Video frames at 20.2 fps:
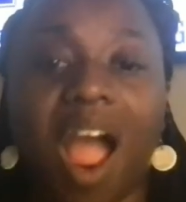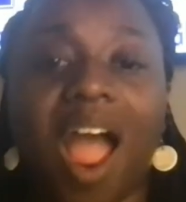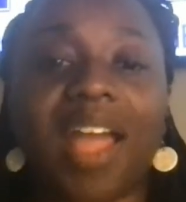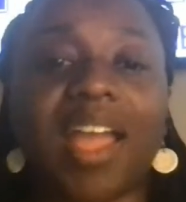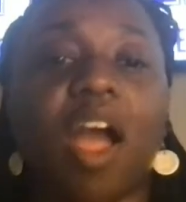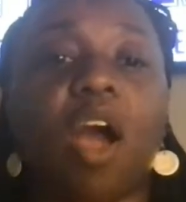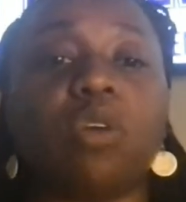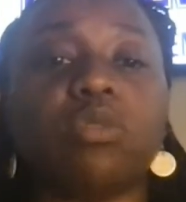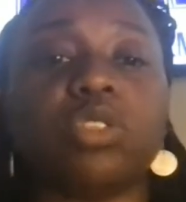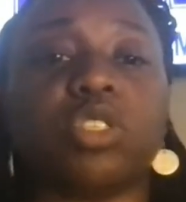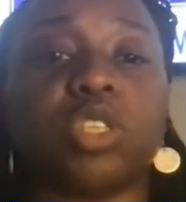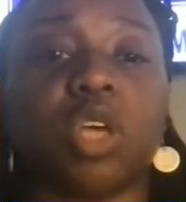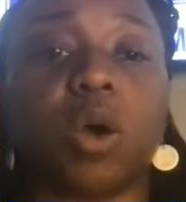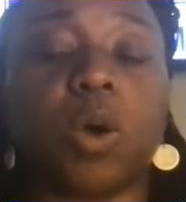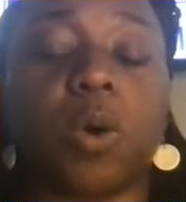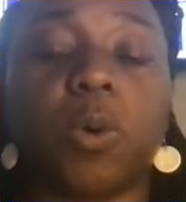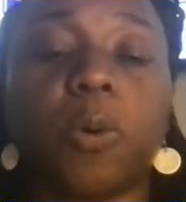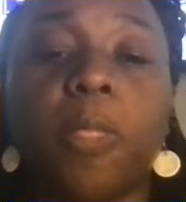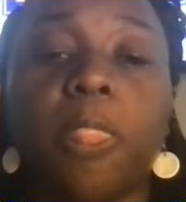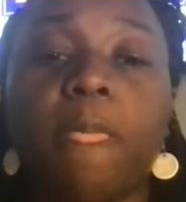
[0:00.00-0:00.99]
I
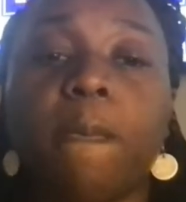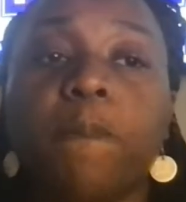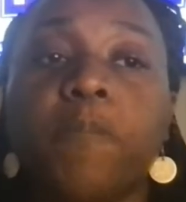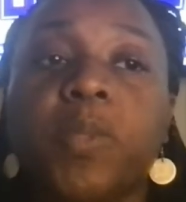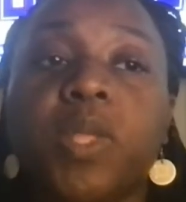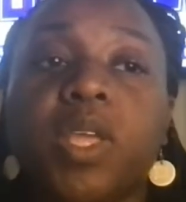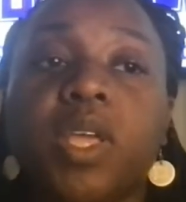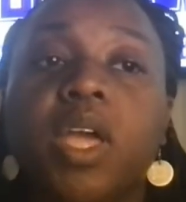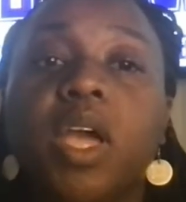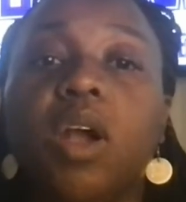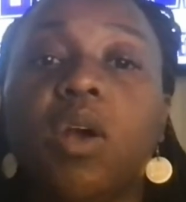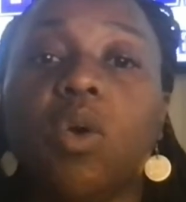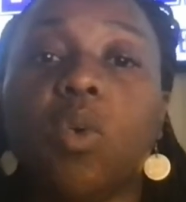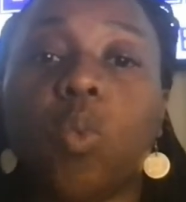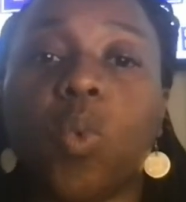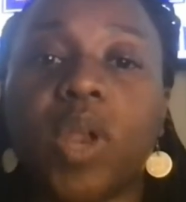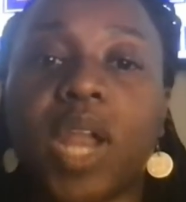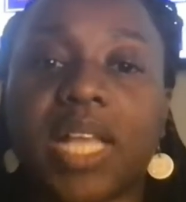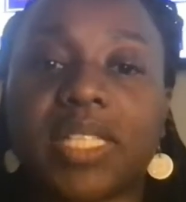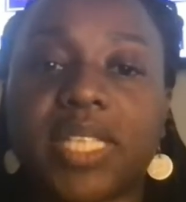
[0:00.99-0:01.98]
also,
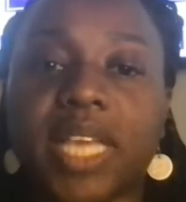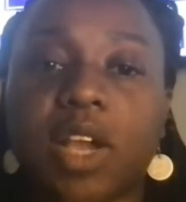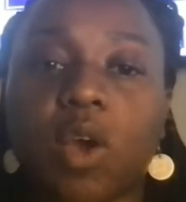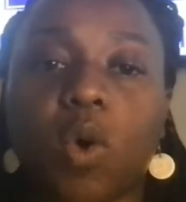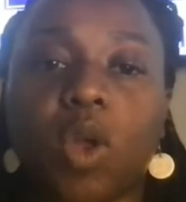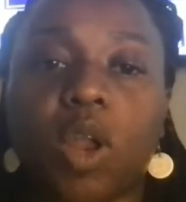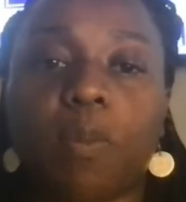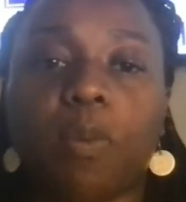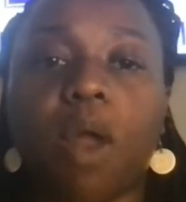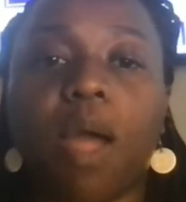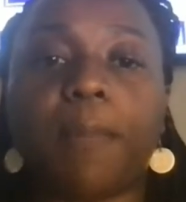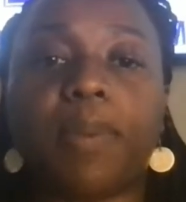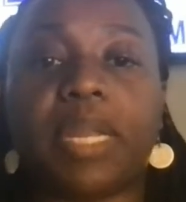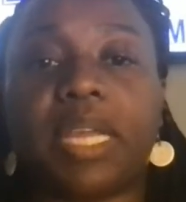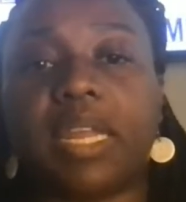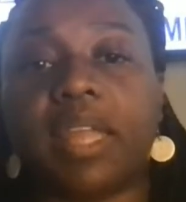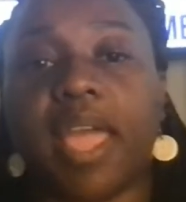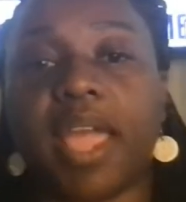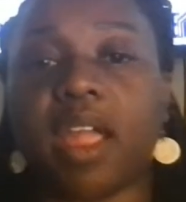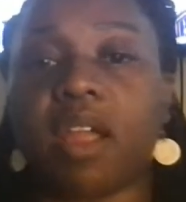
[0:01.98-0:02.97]
when I take on a
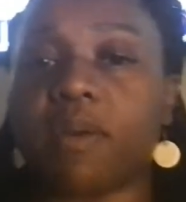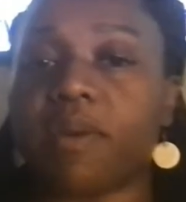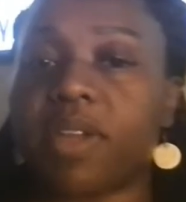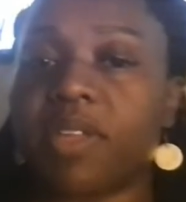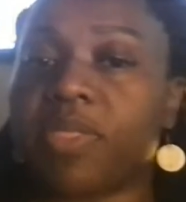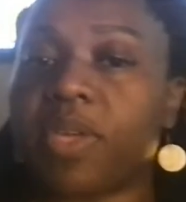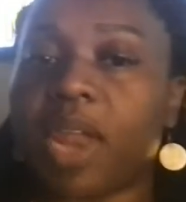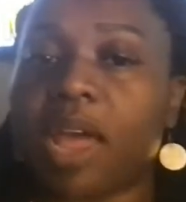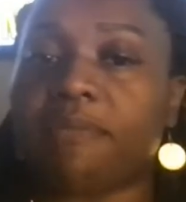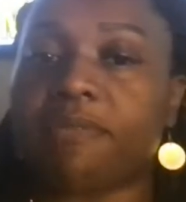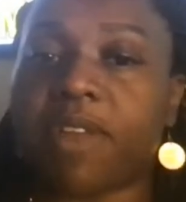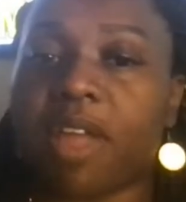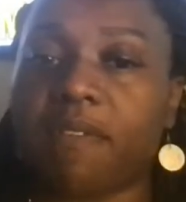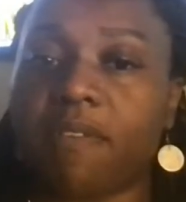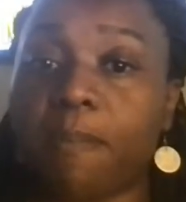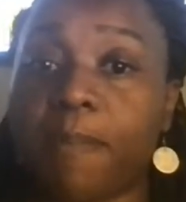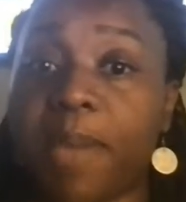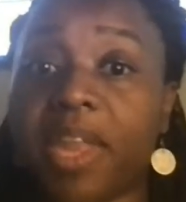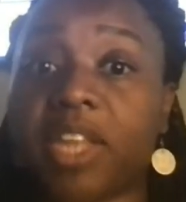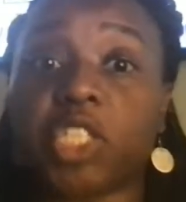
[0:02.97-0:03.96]
property in an area that I've
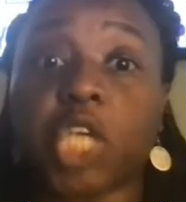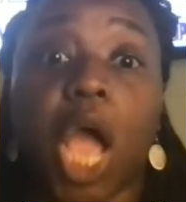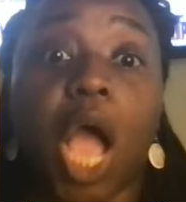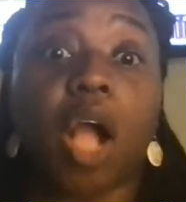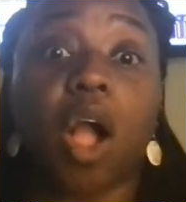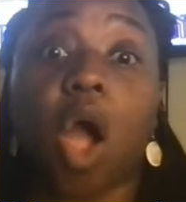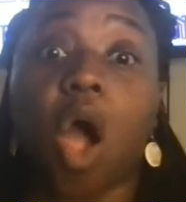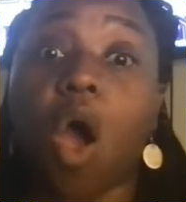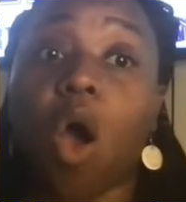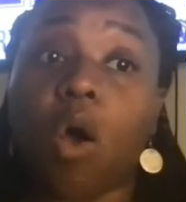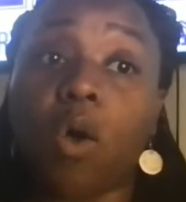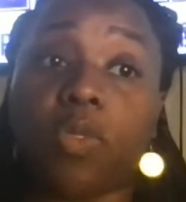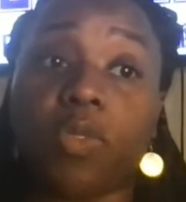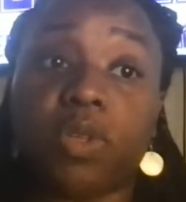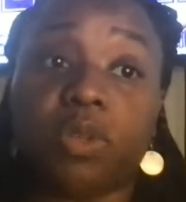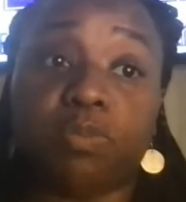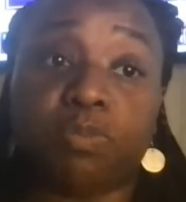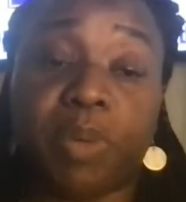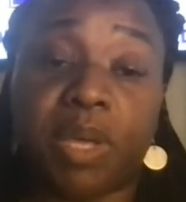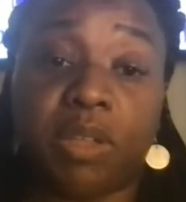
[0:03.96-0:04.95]
never managed, I call
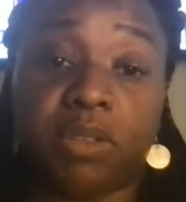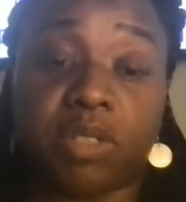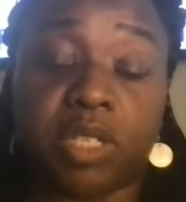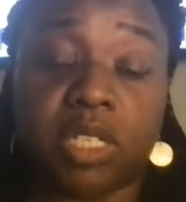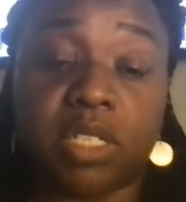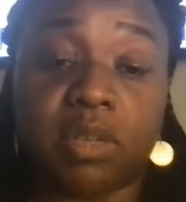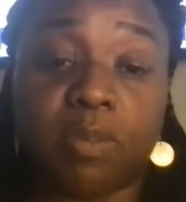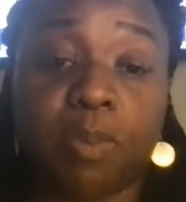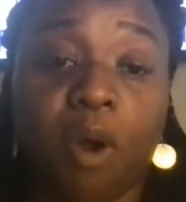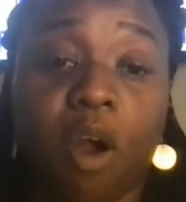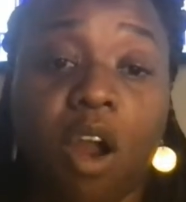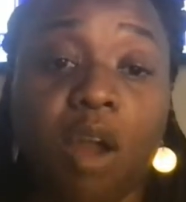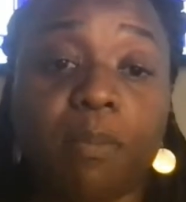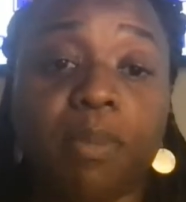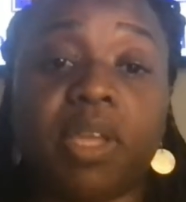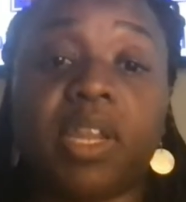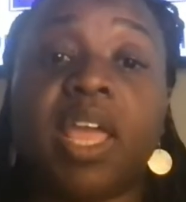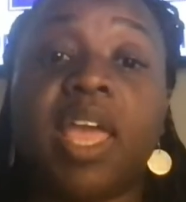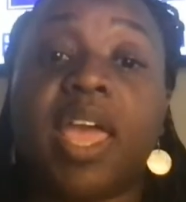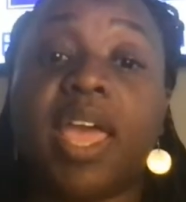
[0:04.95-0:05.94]
the building
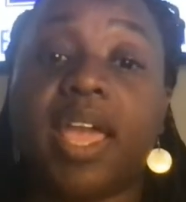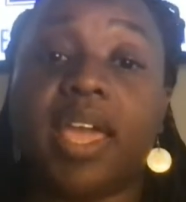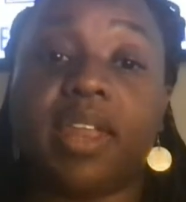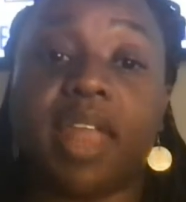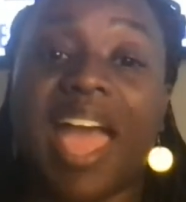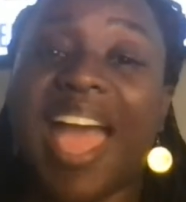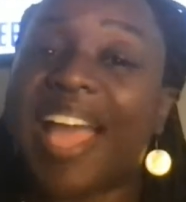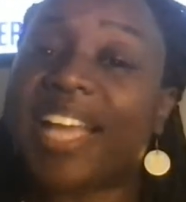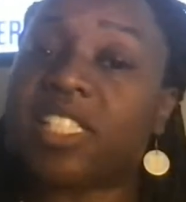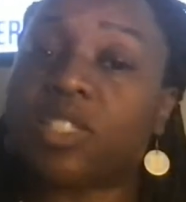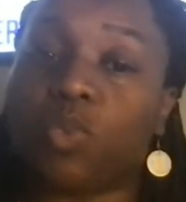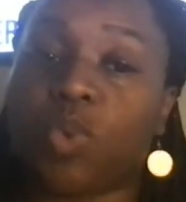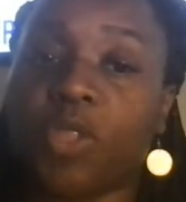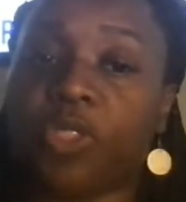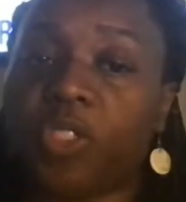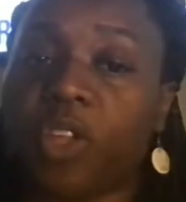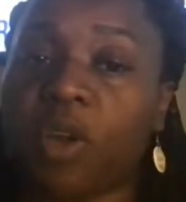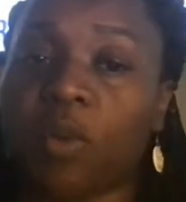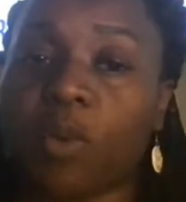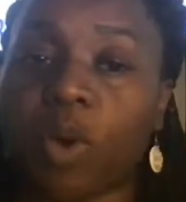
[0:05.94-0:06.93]
department and ask
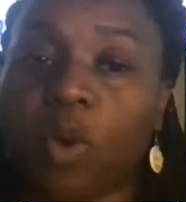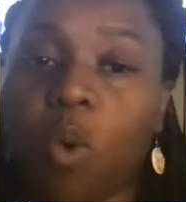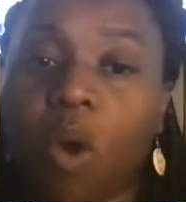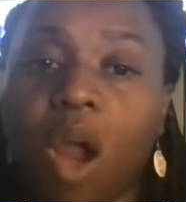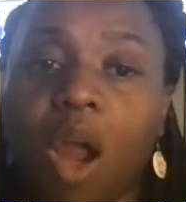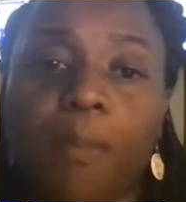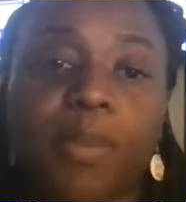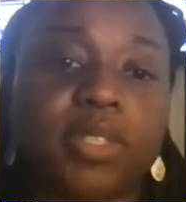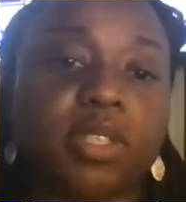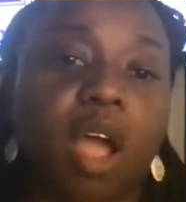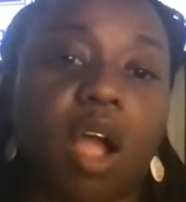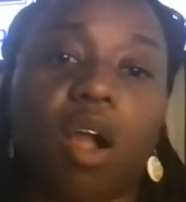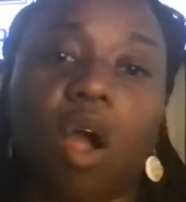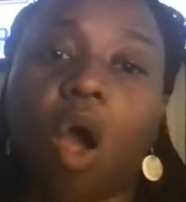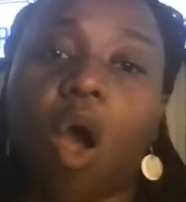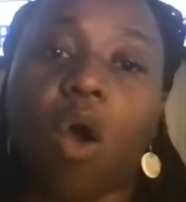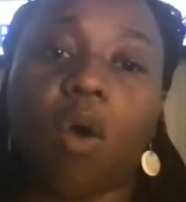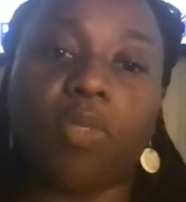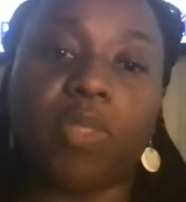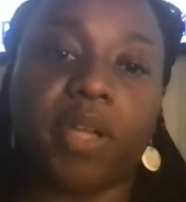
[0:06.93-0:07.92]
what their requirements are. I
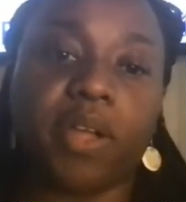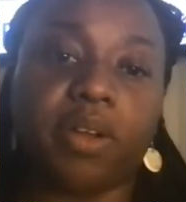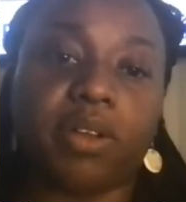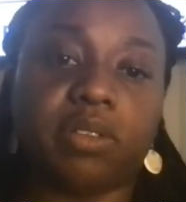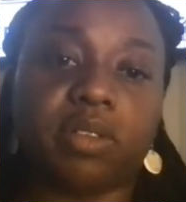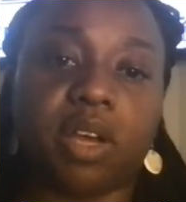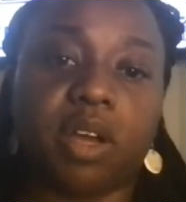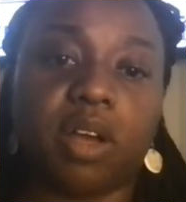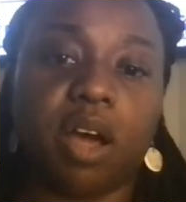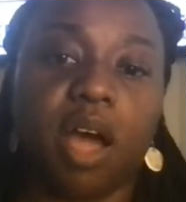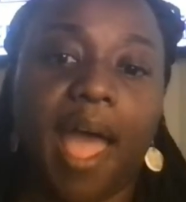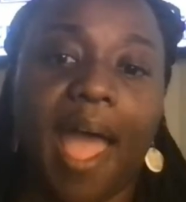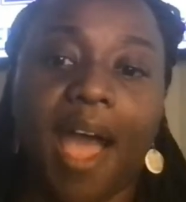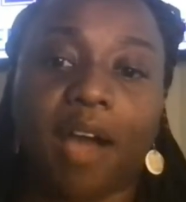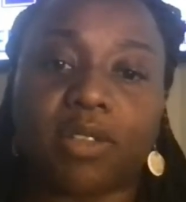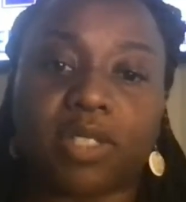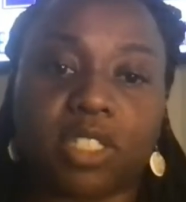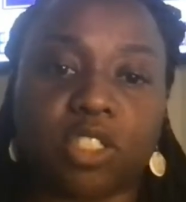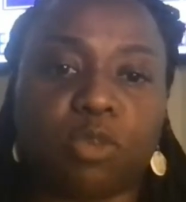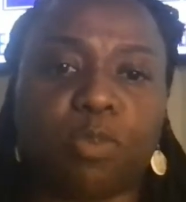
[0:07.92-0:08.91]
call their
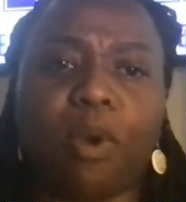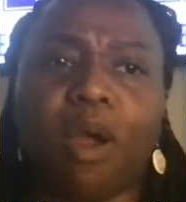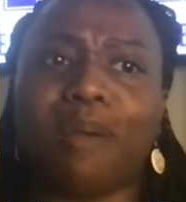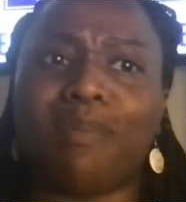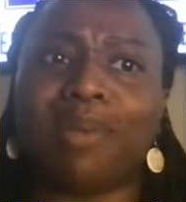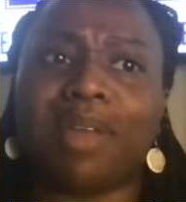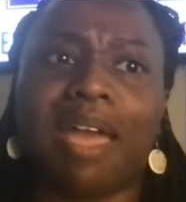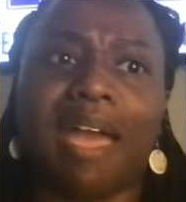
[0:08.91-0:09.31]
housing department